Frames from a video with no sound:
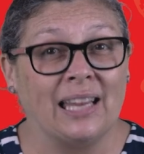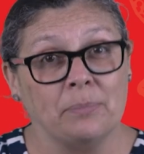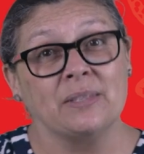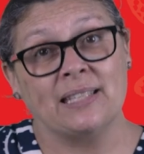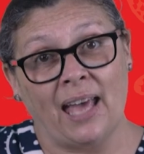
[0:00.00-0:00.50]

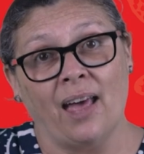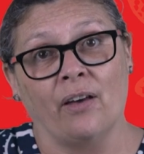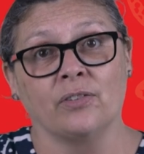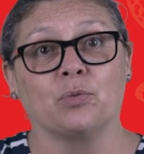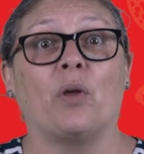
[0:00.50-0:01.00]

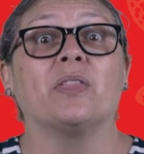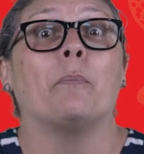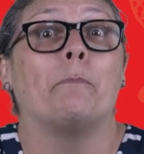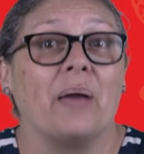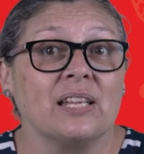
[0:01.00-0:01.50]
themselves what the
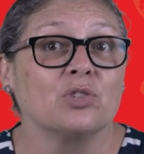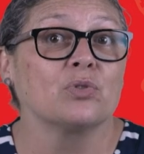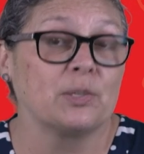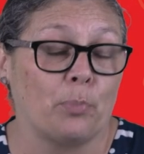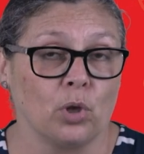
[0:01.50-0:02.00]
best
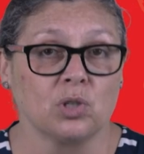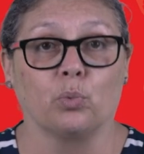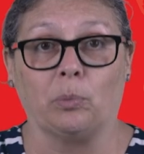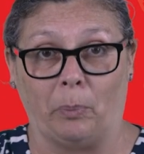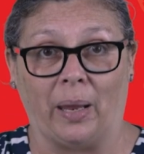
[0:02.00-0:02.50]
response
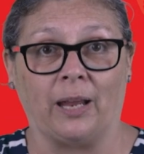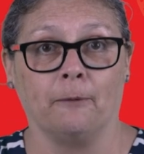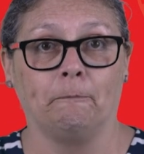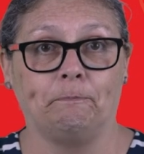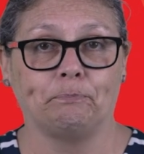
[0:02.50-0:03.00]
would be.
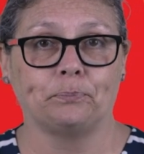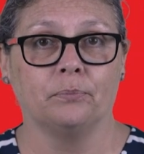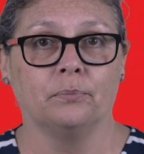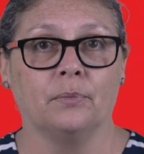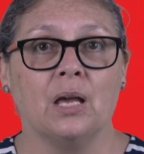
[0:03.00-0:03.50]

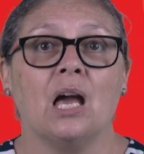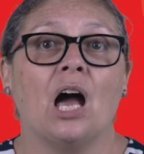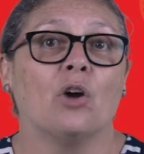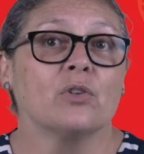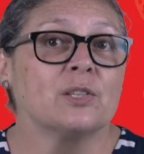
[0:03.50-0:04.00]

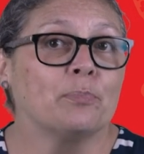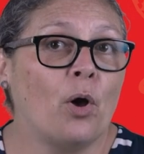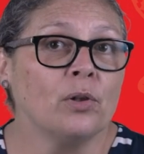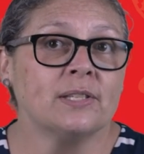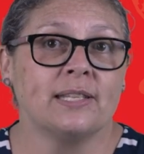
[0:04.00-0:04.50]
A
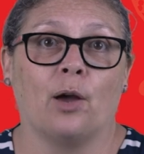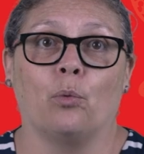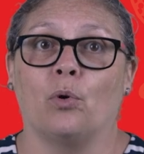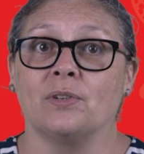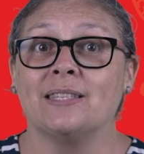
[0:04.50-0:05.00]
response that
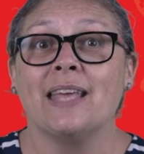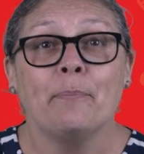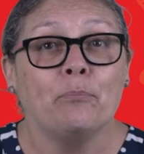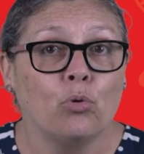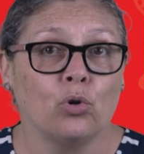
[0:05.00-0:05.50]
was
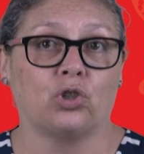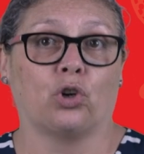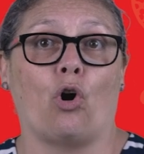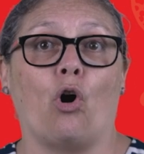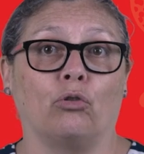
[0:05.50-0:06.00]
then brought to
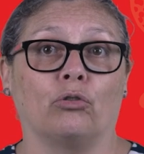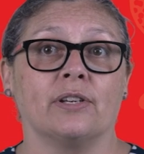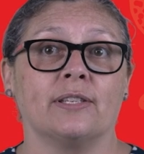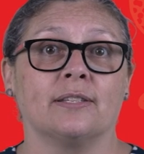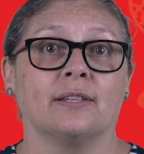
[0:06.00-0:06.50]

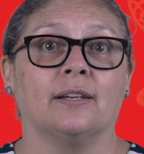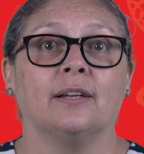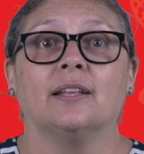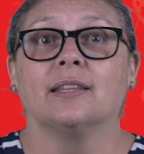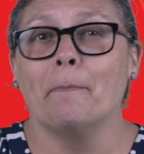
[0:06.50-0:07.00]
Congress,
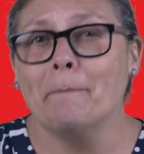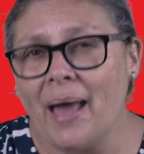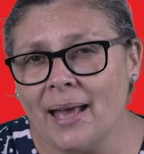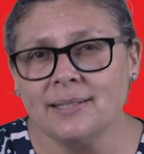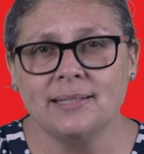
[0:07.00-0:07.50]
the
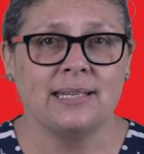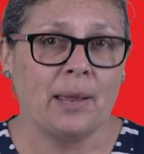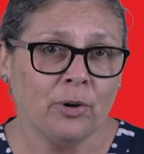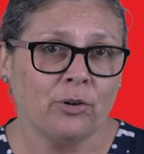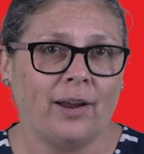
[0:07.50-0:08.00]
mass
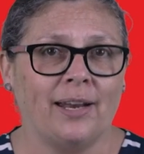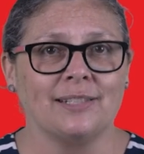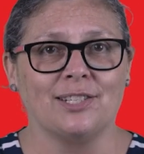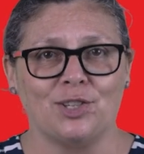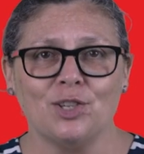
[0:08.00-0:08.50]

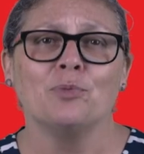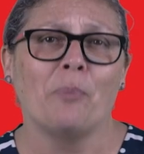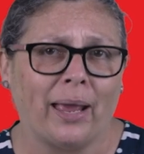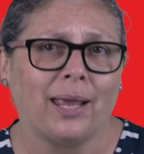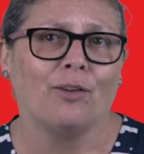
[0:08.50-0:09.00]
democratic decision
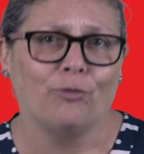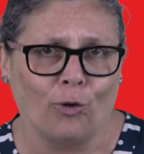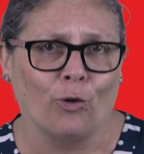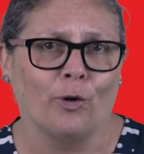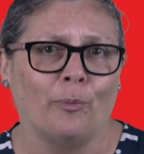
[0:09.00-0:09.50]
making
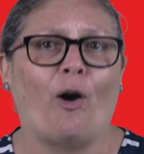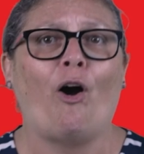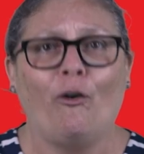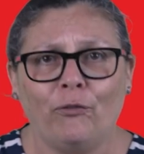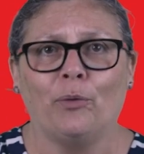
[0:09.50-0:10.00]
forum
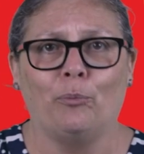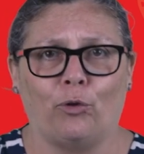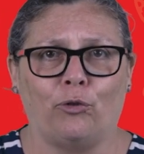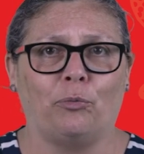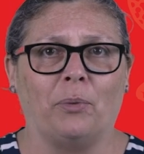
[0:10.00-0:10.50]
of the
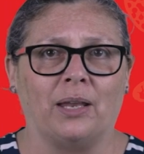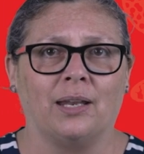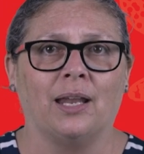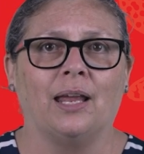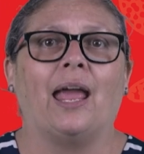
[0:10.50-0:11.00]

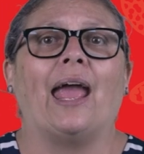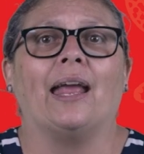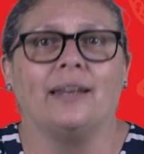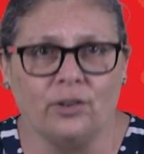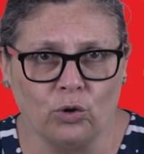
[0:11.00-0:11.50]
movement,
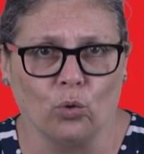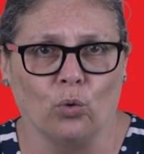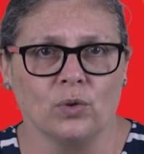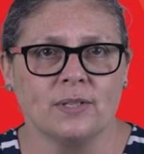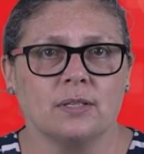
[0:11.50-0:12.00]
and
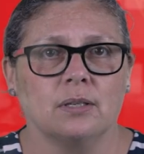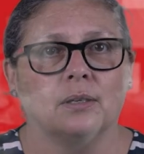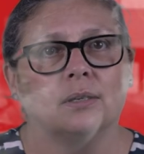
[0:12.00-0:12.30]
endorsed.